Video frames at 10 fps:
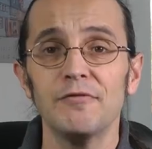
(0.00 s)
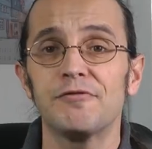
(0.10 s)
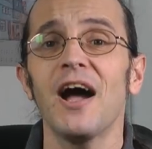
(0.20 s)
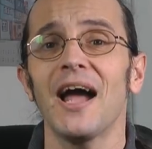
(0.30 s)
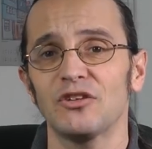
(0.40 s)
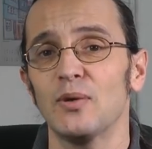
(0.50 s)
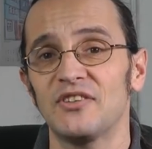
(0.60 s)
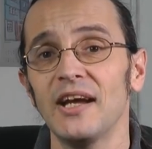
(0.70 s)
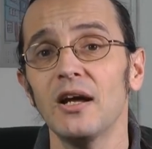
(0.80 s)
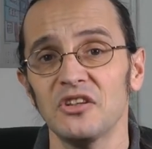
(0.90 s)
In fact,
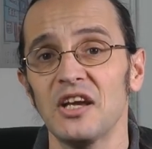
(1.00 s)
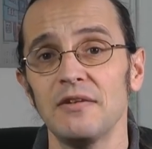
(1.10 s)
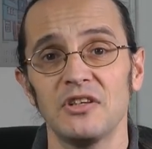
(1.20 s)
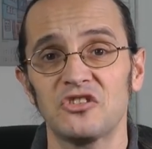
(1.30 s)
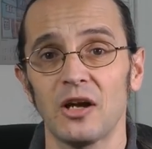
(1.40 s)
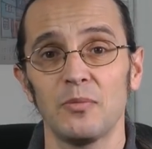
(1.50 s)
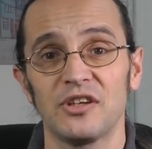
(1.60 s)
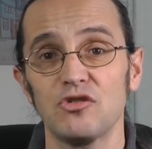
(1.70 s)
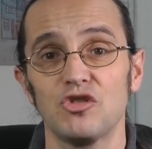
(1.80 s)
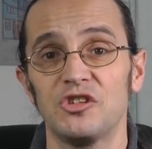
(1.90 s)
when daylight savings time
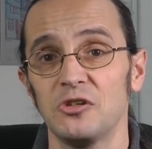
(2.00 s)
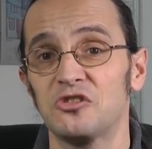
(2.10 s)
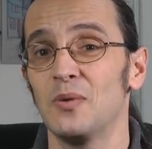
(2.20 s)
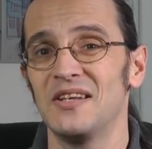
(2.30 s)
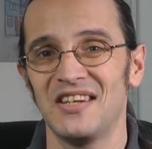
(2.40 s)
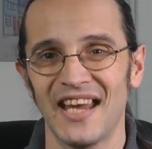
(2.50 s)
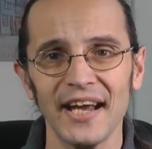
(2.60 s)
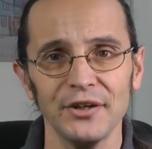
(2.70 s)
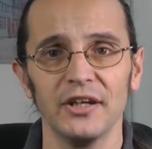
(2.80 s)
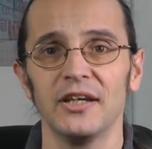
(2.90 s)
was introduced to
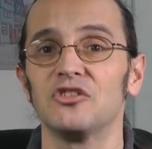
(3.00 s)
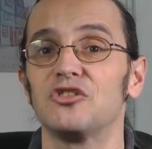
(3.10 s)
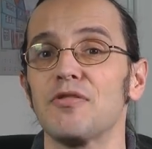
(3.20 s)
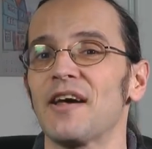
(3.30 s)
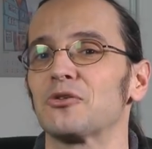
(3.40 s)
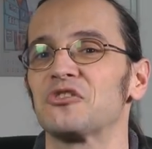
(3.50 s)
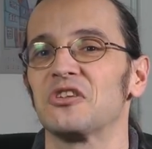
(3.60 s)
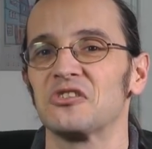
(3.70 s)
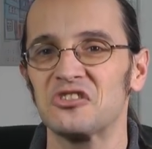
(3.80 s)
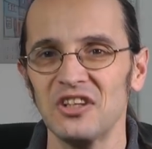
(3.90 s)
Indiana in
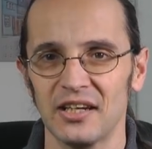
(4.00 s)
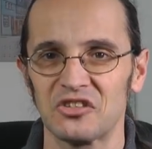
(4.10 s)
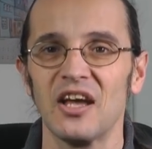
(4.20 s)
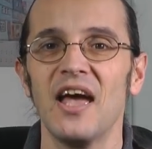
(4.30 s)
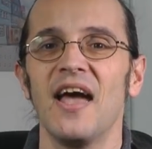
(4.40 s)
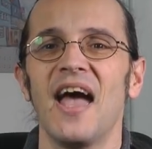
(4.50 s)
2006,